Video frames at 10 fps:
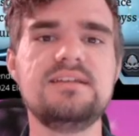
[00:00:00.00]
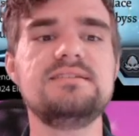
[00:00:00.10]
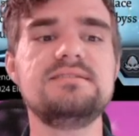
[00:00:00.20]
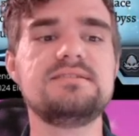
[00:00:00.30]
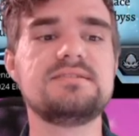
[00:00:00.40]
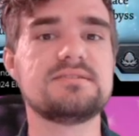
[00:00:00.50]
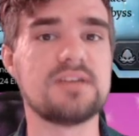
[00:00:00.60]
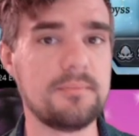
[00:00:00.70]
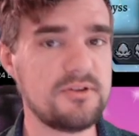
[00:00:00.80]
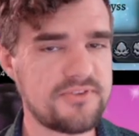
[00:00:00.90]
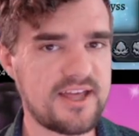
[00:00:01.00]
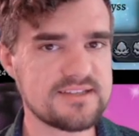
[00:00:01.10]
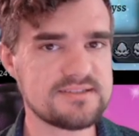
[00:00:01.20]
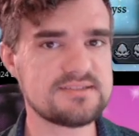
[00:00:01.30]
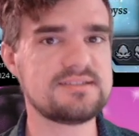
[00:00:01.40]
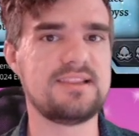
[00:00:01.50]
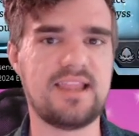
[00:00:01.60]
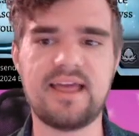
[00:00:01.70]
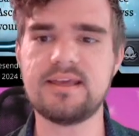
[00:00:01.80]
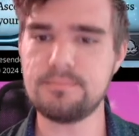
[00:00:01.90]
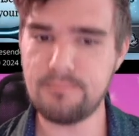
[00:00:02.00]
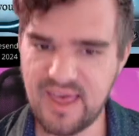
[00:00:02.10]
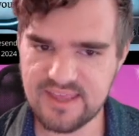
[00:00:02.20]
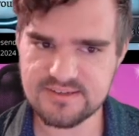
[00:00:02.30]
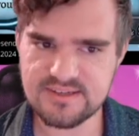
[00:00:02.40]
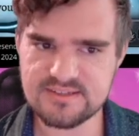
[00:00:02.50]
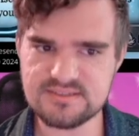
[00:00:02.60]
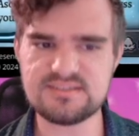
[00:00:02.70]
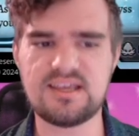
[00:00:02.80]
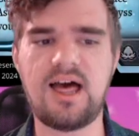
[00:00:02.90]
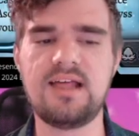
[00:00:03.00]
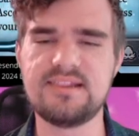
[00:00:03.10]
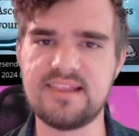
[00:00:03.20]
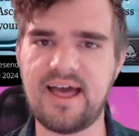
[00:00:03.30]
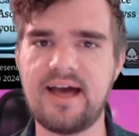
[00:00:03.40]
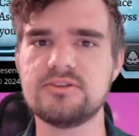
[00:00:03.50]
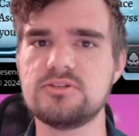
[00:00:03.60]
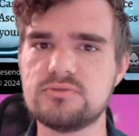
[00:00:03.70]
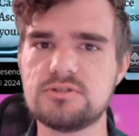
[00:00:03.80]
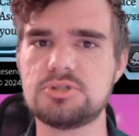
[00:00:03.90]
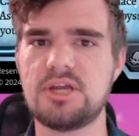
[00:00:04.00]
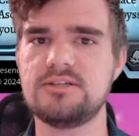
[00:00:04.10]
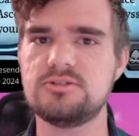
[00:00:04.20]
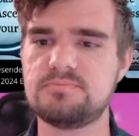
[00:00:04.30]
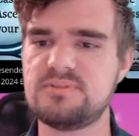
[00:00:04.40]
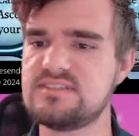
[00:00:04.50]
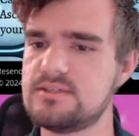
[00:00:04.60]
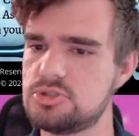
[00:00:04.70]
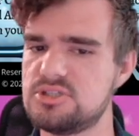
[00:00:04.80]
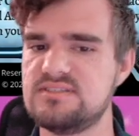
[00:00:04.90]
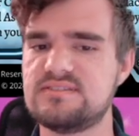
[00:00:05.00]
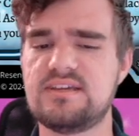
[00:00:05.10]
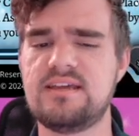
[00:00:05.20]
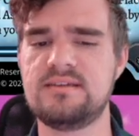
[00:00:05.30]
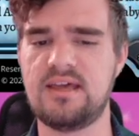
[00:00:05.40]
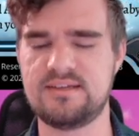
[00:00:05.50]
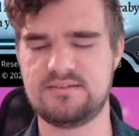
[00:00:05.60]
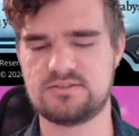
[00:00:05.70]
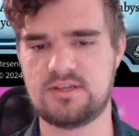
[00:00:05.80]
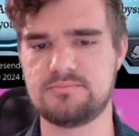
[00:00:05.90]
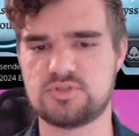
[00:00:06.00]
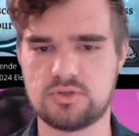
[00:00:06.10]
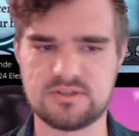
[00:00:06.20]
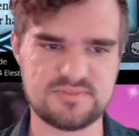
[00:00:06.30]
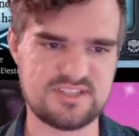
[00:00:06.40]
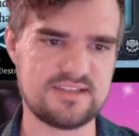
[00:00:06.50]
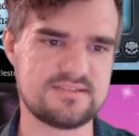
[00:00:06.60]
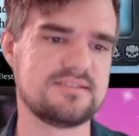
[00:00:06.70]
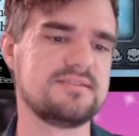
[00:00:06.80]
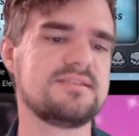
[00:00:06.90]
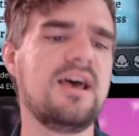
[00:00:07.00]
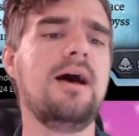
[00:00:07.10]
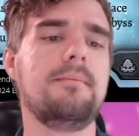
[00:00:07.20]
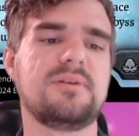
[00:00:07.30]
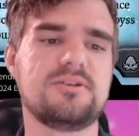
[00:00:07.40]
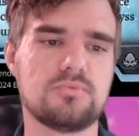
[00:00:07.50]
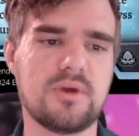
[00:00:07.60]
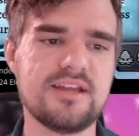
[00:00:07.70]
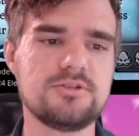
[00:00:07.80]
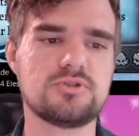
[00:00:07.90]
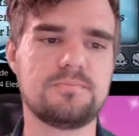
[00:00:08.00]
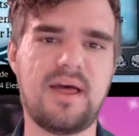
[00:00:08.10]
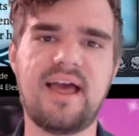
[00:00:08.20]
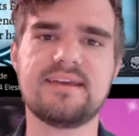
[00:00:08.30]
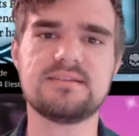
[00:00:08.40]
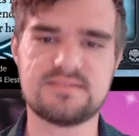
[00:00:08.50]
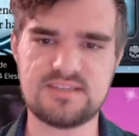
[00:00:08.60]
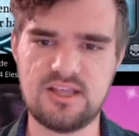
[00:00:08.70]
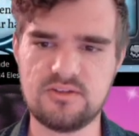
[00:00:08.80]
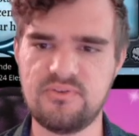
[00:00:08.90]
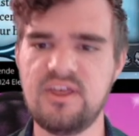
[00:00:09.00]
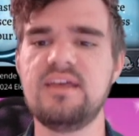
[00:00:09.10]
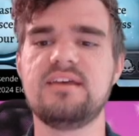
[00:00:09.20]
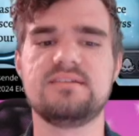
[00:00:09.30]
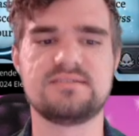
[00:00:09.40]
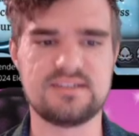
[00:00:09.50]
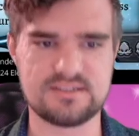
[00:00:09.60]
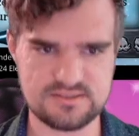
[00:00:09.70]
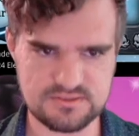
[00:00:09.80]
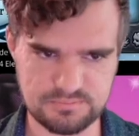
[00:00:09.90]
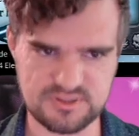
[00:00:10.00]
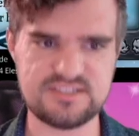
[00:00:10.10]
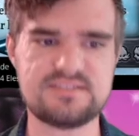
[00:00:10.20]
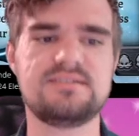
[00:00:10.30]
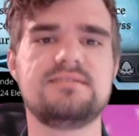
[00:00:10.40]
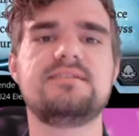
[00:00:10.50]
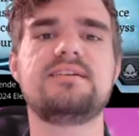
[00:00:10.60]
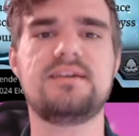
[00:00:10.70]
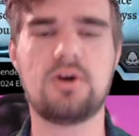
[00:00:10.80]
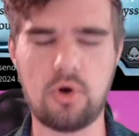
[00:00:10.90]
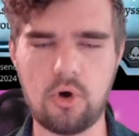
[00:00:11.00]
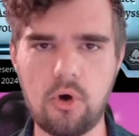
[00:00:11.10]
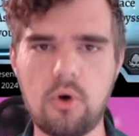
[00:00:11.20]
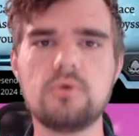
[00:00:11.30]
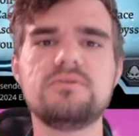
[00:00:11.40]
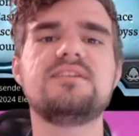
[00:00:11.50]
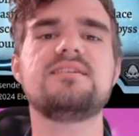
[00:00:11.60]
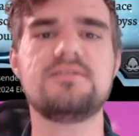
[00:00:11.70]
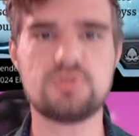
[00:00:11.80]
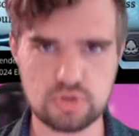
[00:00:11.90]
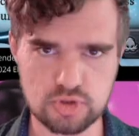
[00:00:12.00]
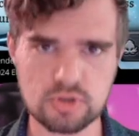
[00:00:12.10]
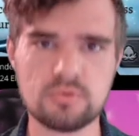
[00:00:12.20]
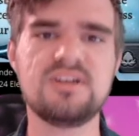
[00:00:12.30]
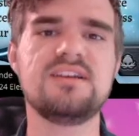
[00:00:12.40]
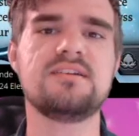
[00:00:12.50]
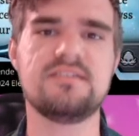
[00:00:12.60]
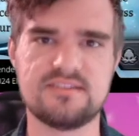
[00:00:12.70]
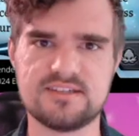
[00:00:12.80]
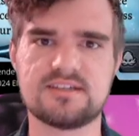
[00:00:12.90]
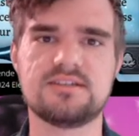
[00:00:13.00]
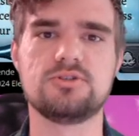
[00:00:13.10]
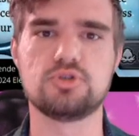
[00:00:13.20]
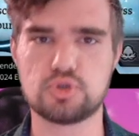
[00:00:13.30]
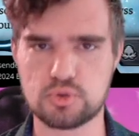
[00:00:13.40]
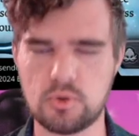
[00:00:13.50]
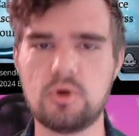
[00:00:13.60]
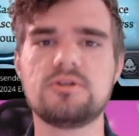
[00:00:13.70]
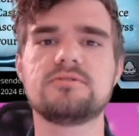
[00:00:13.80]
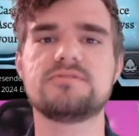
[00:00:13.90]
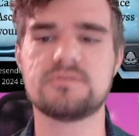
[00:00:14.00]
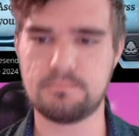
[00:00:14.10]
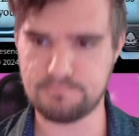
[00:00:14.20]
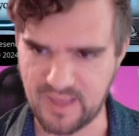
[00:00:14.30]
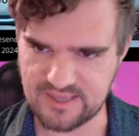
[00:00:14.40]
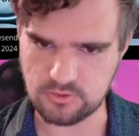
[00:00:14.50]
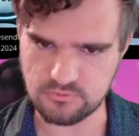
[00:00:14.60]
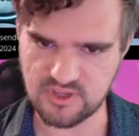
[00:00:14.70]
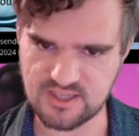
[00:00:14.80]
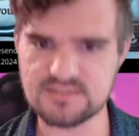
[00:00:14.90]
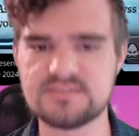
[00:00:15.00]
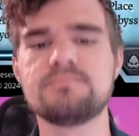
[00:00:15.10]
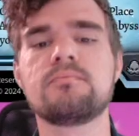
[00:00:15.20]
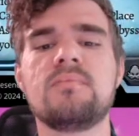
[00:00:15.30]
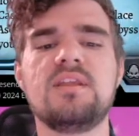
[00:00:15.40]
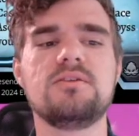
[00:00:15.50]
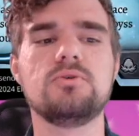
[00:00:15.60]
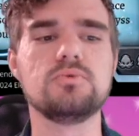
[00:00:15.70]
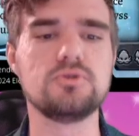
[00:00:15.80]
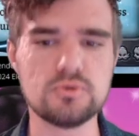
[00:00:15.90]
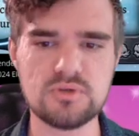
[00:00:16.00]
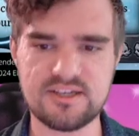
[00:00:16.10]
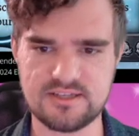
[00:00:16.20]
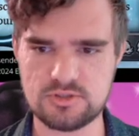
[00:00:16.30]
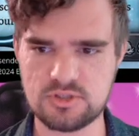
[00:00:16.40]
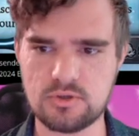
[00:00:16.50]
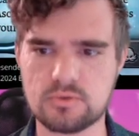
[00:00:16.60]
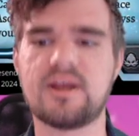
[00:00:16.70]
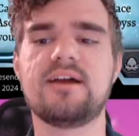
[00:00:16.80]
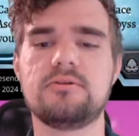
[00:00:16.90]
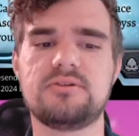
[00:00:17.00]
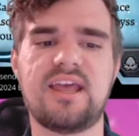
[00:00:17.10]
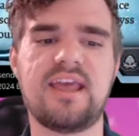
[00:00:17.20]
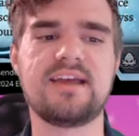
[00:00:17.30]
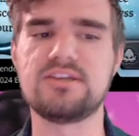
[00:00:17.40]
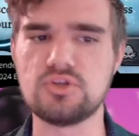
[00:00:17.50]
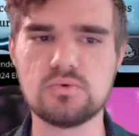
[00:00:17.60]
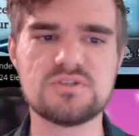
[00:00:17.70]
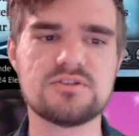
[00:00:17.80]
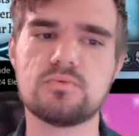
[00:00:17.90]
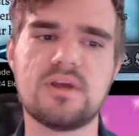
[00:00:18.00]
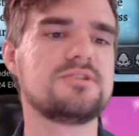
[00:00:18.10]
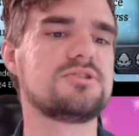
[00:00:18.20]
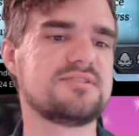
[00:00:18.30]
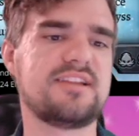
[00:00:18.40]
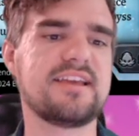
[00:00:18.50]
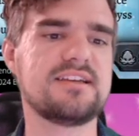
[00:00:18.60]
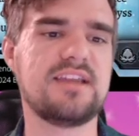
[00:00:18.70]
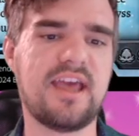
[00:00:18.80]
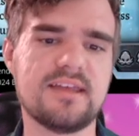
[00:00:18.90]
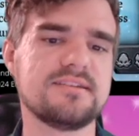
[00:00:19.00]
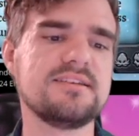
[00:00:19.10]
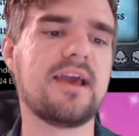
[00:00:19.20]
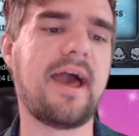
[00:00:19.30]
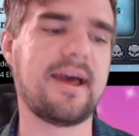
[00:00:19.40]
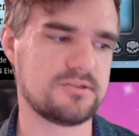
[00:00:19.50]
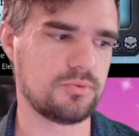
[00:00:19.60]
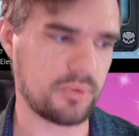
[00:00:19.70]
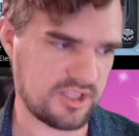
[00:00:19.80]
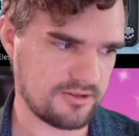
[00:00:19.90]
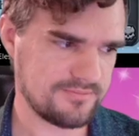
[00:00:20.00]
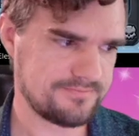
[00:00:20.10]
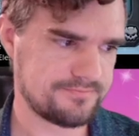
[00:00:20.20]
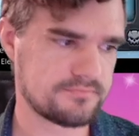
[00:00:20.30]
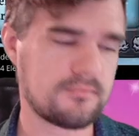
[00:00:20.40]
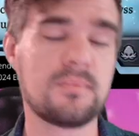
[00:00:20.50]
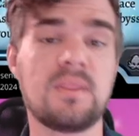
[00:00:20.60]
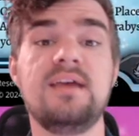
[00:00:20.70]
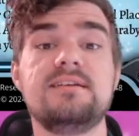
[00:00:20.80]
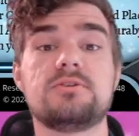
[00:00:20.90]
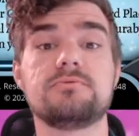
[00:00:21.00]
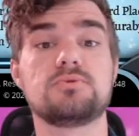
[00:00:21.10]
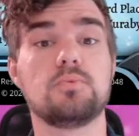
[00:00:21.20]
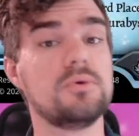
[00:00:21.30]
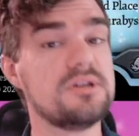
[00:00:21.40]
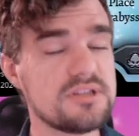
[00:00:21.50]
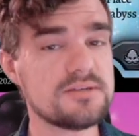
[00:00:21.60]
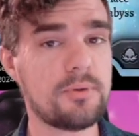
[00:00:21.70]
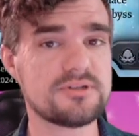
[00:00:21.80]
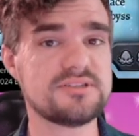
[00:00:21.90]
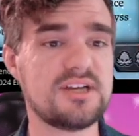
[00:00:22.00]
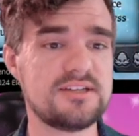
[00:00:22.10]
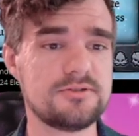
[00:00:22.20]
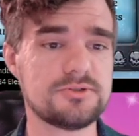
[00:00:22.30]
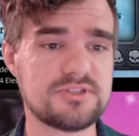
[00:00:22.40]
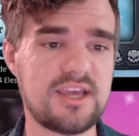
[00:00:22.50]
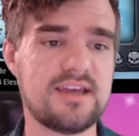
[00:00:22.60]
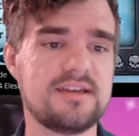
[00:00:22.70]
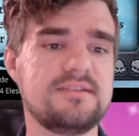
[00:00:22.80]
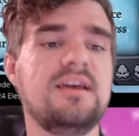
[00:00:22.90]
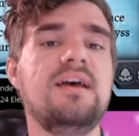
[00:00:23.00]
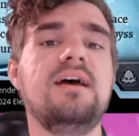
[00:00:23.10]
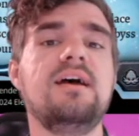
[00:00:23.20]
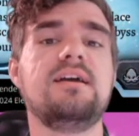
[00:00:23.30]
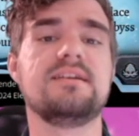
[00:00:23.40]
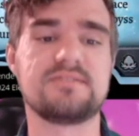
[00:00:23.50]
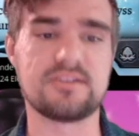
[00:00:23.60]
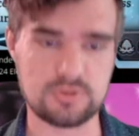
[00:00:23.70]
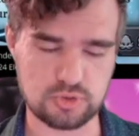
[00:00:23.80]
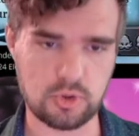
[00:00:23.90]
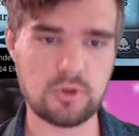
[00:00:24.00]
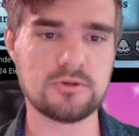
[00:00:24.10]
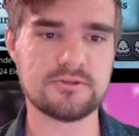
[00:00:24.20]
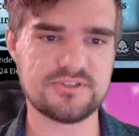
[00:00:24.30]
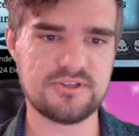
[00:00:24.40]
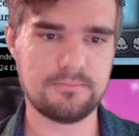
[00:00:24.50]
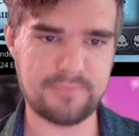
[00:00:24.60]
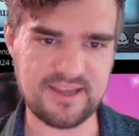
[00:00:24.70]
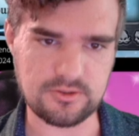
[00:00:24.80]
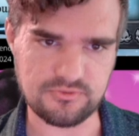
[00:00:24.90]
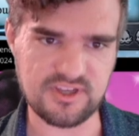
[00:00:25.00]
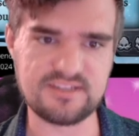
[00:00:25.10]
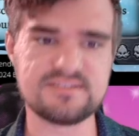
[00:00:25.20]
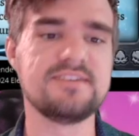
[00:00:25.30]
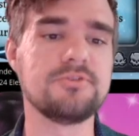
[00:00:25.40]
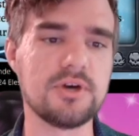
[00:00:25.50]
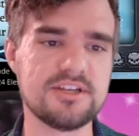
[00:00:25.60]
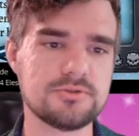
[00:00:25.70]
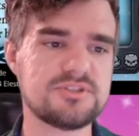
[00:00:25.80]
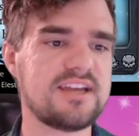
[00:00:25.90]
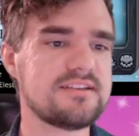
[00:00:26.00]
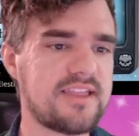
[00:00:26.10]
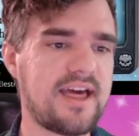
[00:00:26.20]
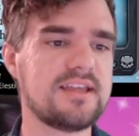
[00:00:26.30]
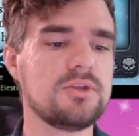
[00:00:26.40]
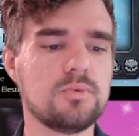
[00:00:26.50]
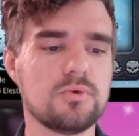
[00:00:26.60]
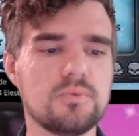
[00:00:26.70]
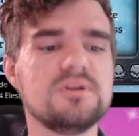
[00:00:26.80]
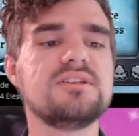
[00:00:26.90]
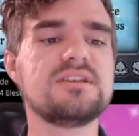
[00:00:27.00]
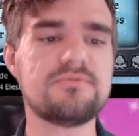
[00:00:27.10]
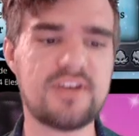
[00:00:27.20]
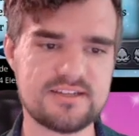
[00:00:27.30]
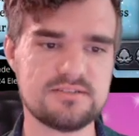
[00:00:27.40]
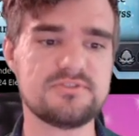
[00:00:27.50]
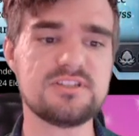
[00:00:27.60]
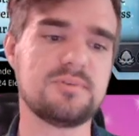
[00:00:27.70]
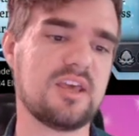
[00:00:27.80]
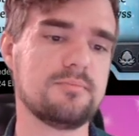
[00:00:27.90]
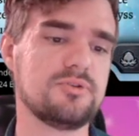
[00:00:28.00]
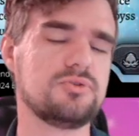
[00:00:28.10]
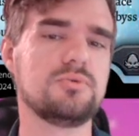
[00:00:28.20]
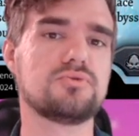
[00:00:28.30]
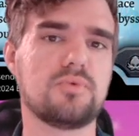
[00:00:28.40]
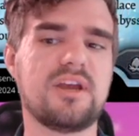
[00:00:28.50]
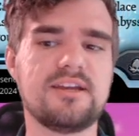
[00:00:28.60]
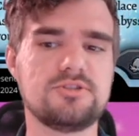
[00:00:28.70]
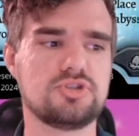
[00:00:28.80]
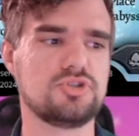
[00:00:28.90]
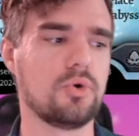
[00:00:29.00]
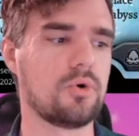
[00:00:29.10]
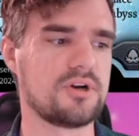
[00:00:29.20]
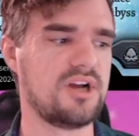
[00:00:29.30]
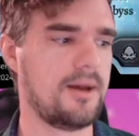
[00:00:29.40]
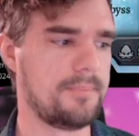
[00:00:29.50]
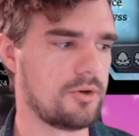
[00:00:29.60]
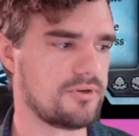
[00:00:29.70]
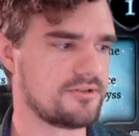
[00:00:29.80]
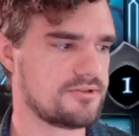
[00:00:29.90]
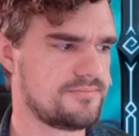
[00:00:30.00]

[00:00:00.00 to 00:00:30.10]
Some effects, like Madness, allow you to change positions in some circumstances, but Enraged by itself is explicitly only during the controller's battle phase. You do not get to go around and use Enraged like an eddy at will. So it's really important to understand it's the controller's battle phase. If you understand that, you will really effectively be able to enrage your opponent.